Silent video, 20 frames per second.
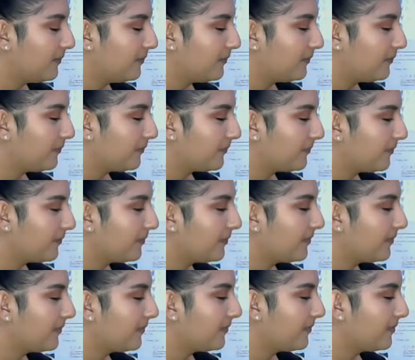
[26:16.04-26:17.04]

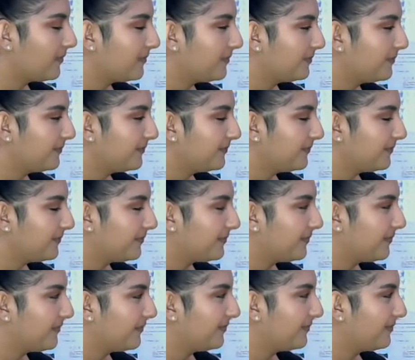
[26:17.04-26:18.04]

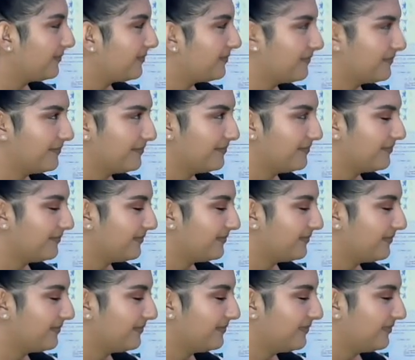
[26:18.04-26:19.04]

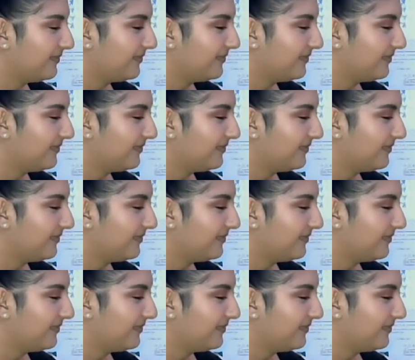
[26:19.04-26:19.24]
This person isn't speaking.